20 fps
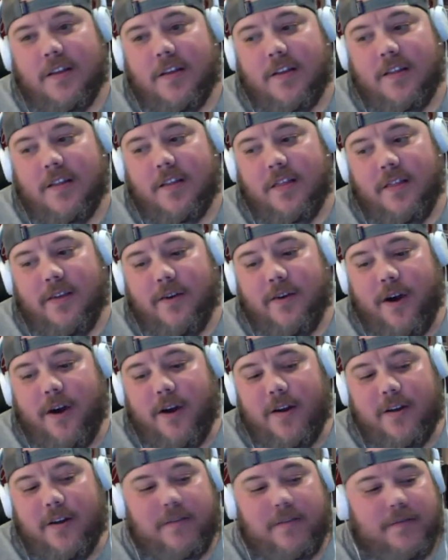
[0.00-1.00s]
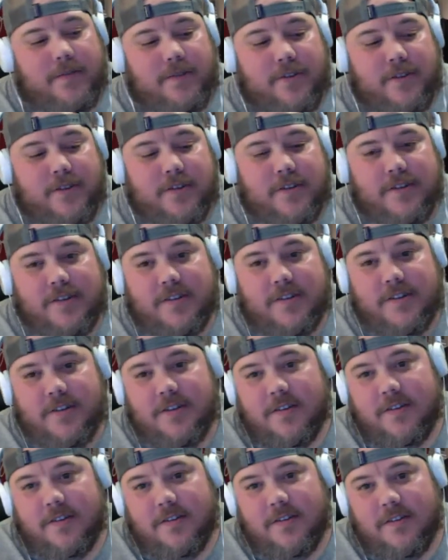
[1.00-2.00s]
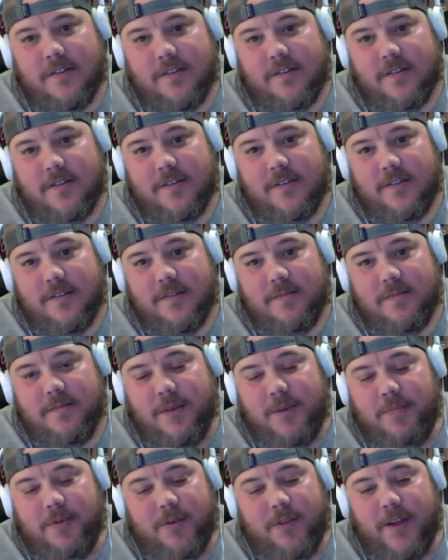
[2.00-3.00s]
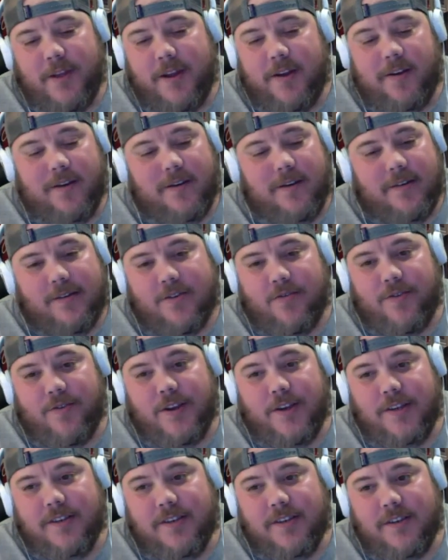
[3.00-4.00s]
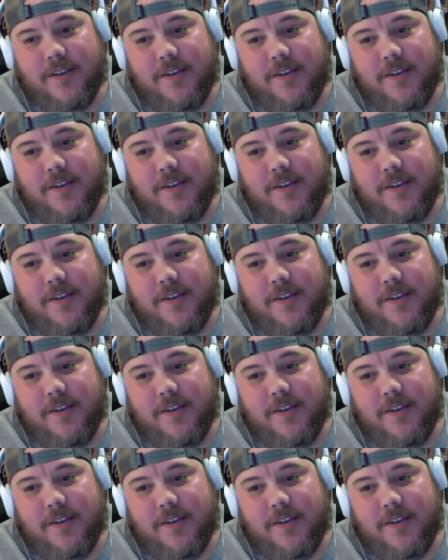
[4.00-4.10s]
there are just people that are crazy.